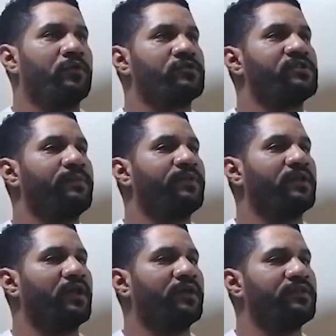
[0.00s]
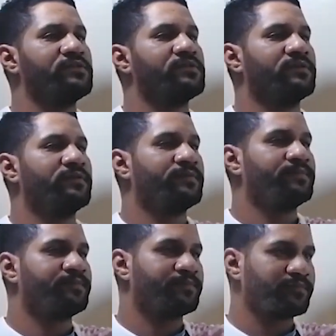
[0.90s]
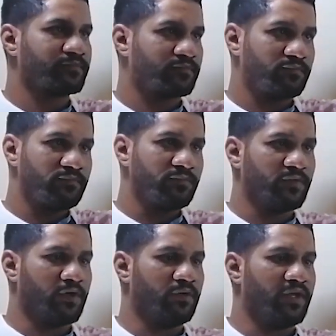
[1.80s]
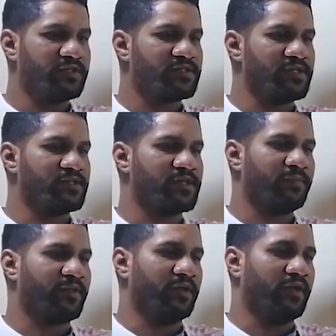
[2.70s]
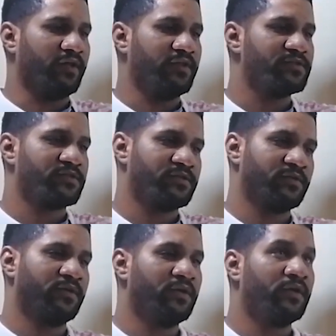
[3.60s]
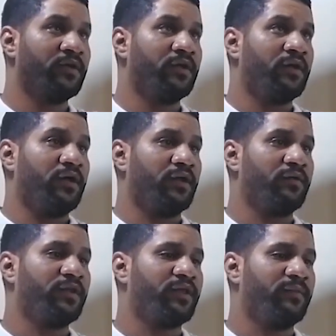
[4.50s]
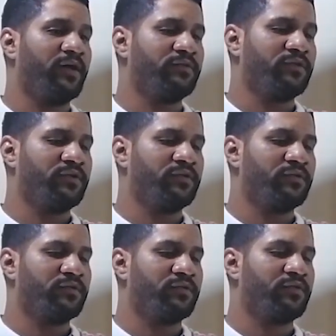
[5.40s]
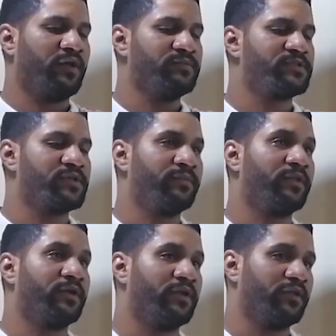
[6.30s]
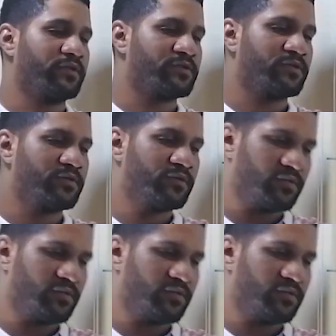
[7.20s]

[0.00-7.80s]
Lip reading: or something like this, or let's see something like this, and what about something like this?